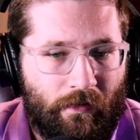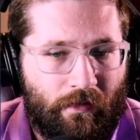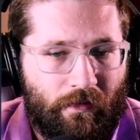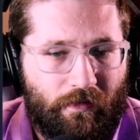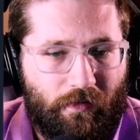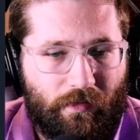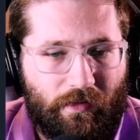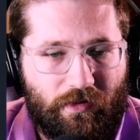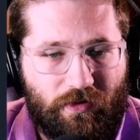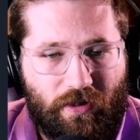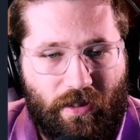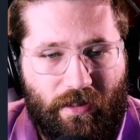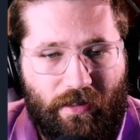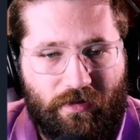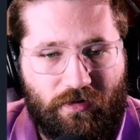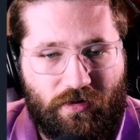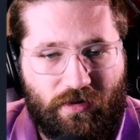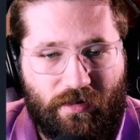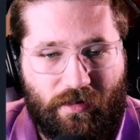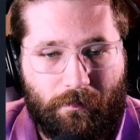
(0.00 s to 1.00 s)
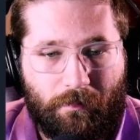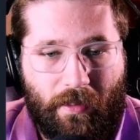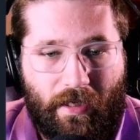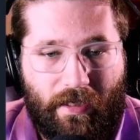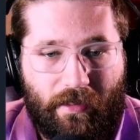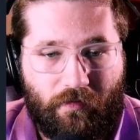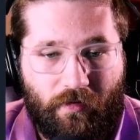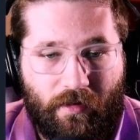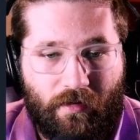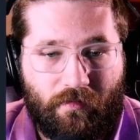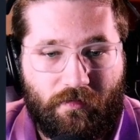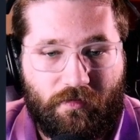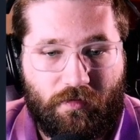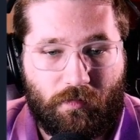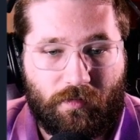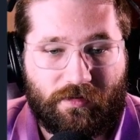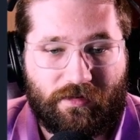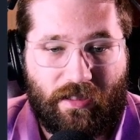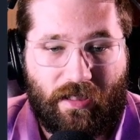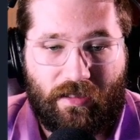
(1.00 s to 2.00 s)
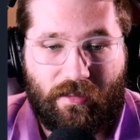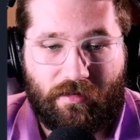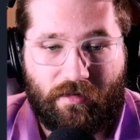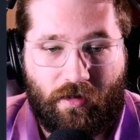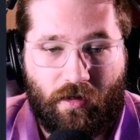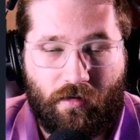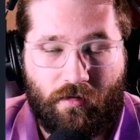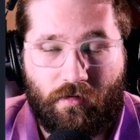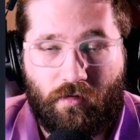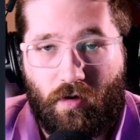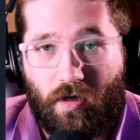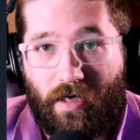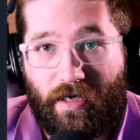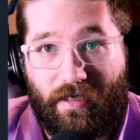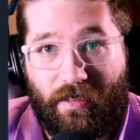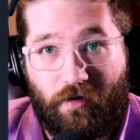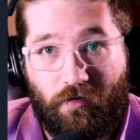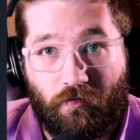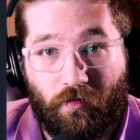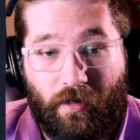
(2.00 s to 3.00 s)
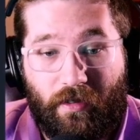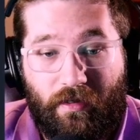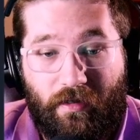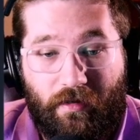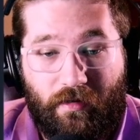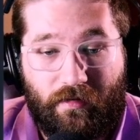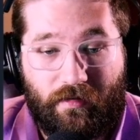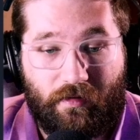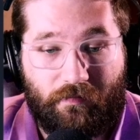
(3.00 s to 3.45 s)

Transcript: You can change the background to a solid color, a gradient.